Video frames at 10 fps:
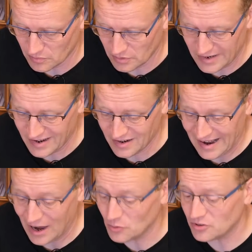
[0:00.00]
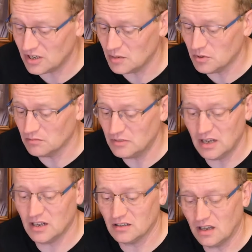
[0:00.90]
Air Housekeeper.
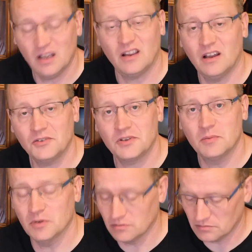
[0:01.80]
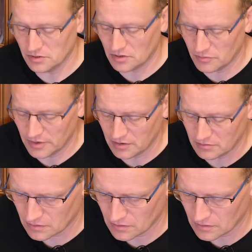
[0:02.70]
Yeah, I like Housekeeper. Let's go with that.